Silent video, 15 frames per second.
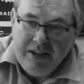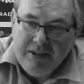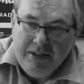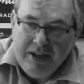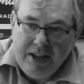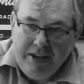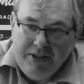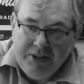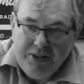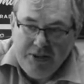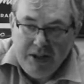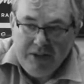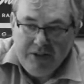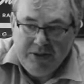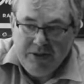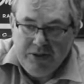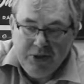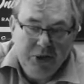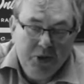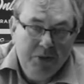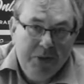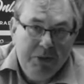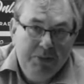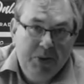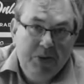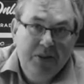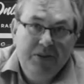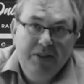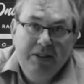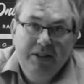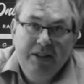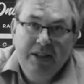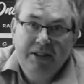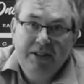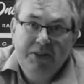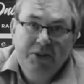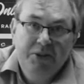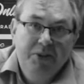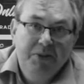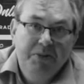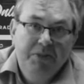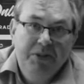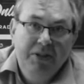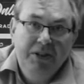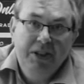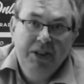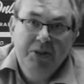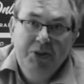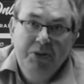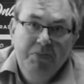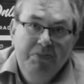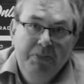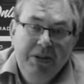they suggested to Cubby Broccoli and Harry Saltzman that he should